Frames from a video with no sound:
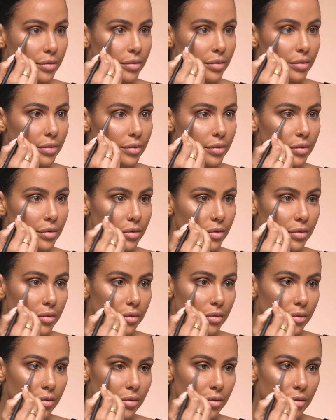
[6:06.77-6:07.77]

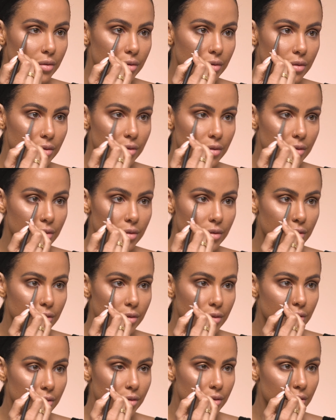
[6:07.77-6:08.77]

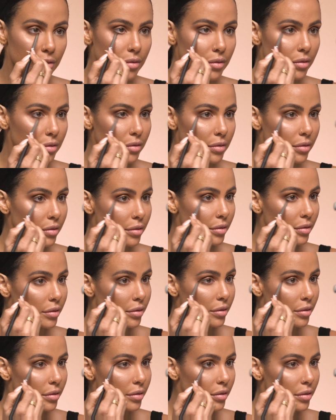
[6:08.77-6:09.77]

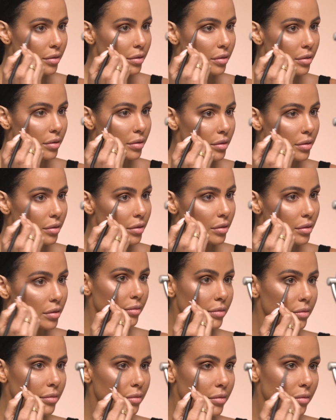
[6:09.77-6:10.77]

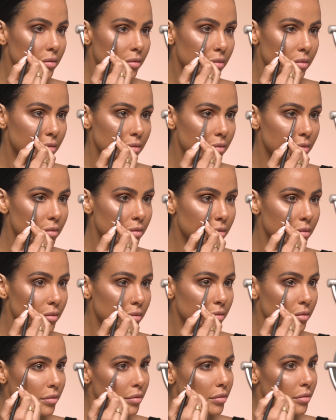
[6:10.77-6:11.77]

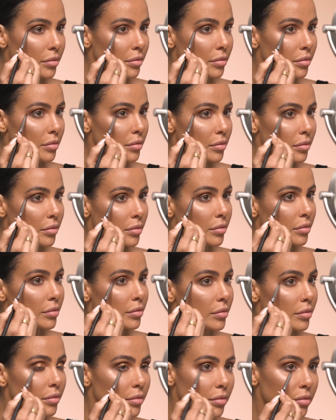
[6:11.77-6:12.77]

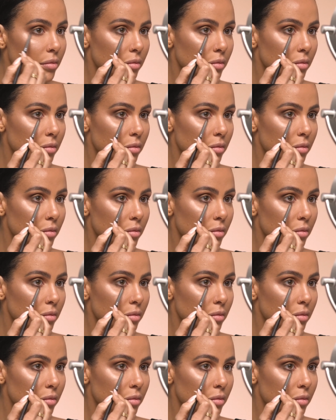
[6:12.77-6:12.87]
(silence)